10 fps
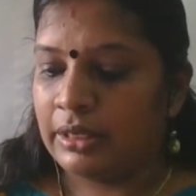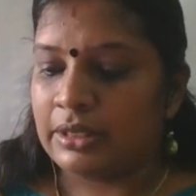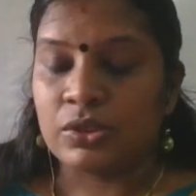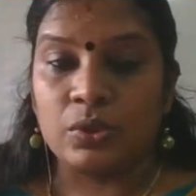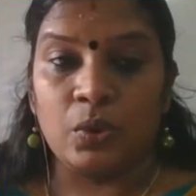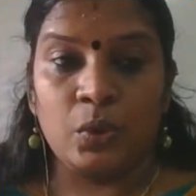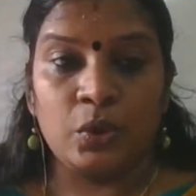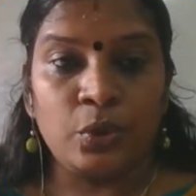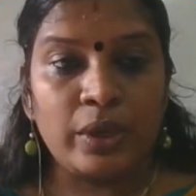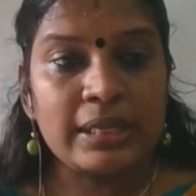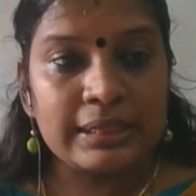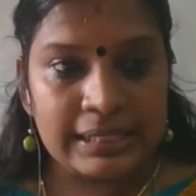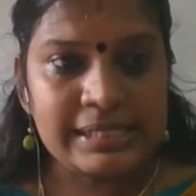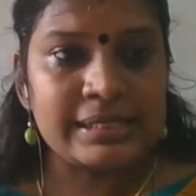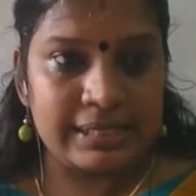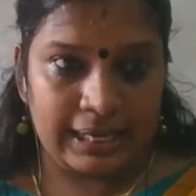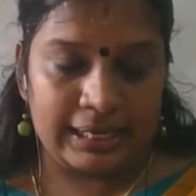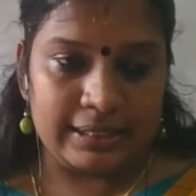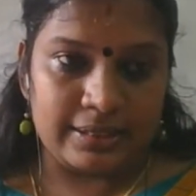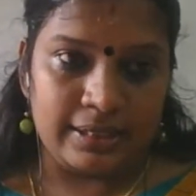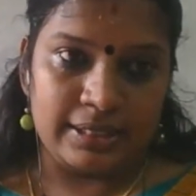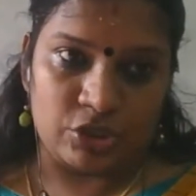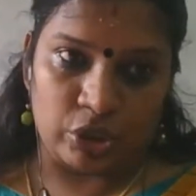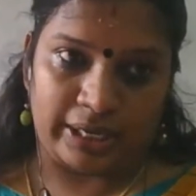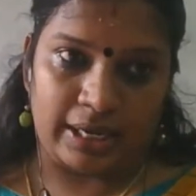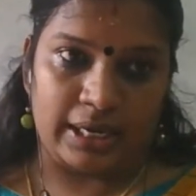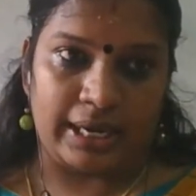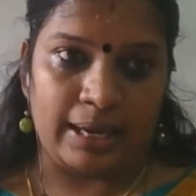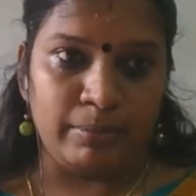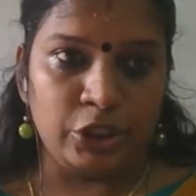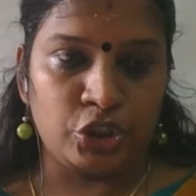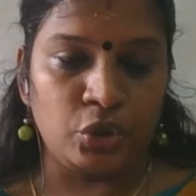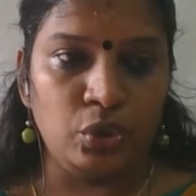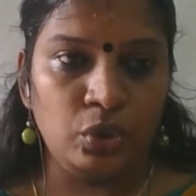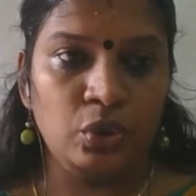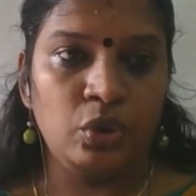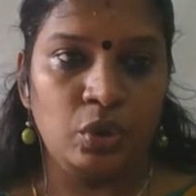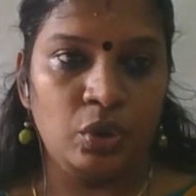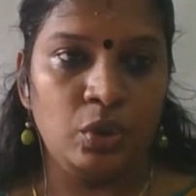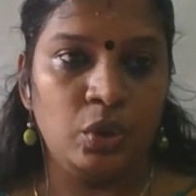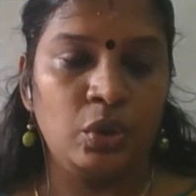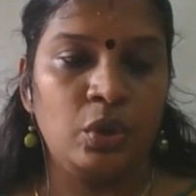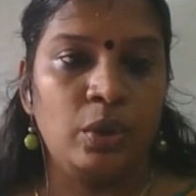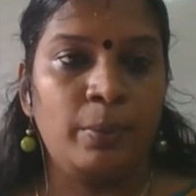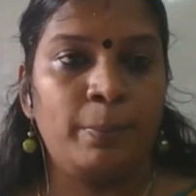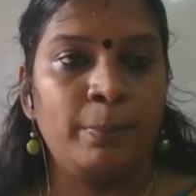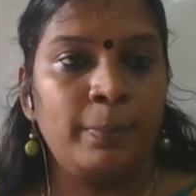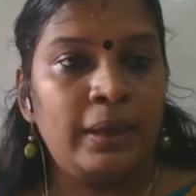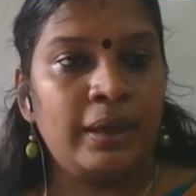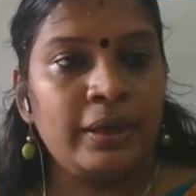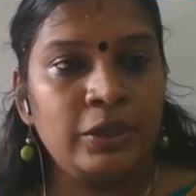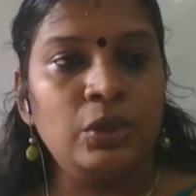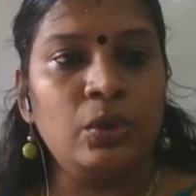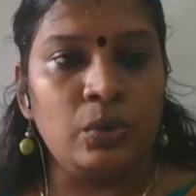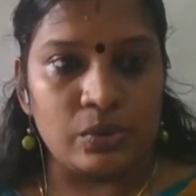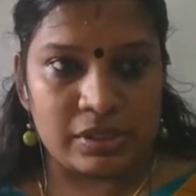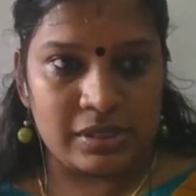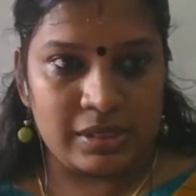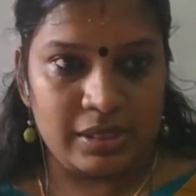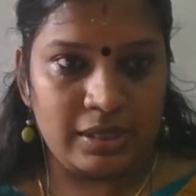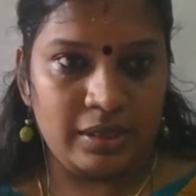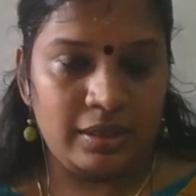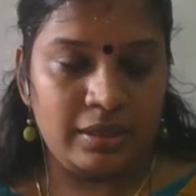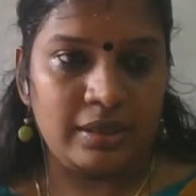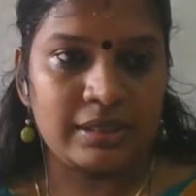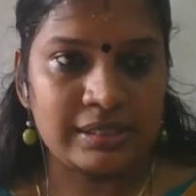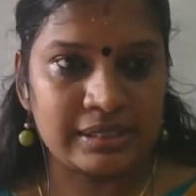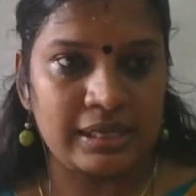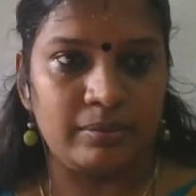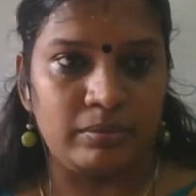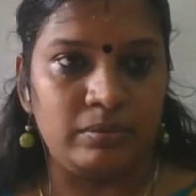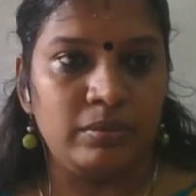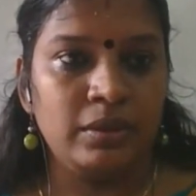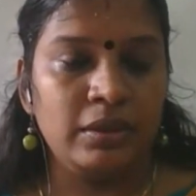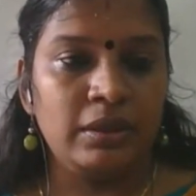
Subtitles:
So during this stage, children are able to use some